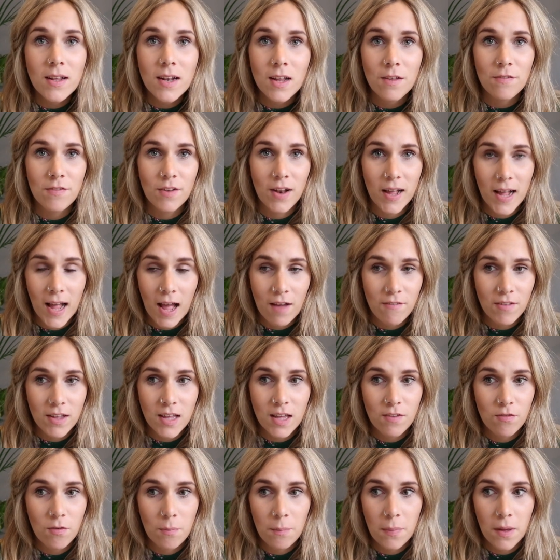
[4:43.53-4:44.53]
And I feel like
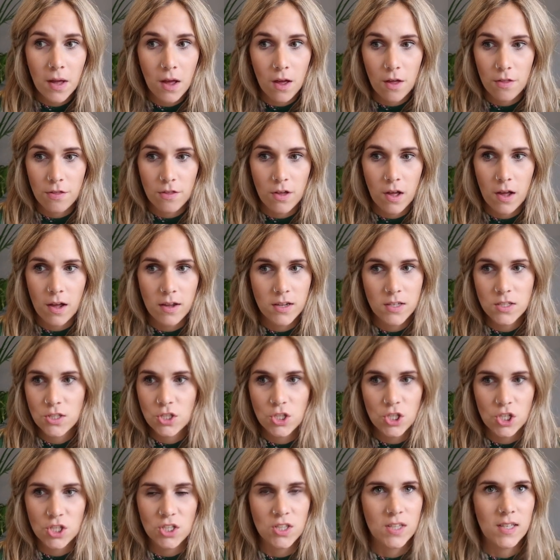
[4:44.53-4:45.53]
having given birth, it's
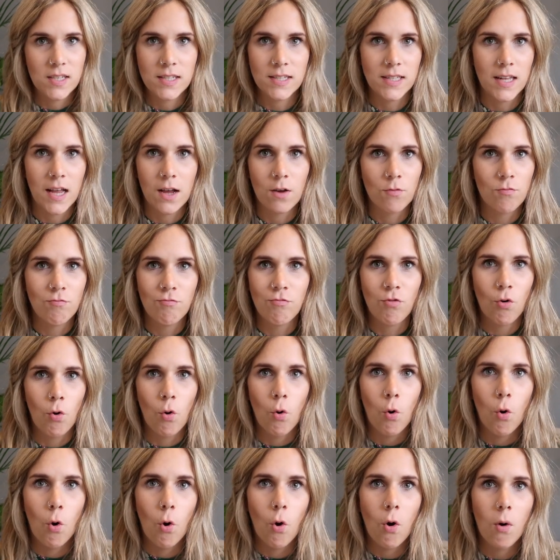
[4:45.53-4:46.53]
just this like
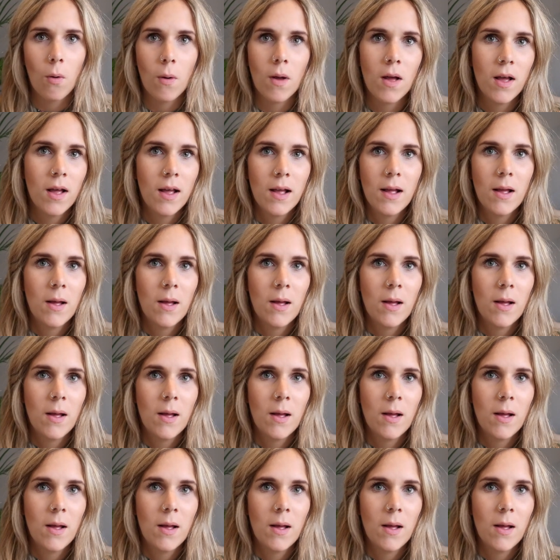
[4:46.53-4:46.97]
raw,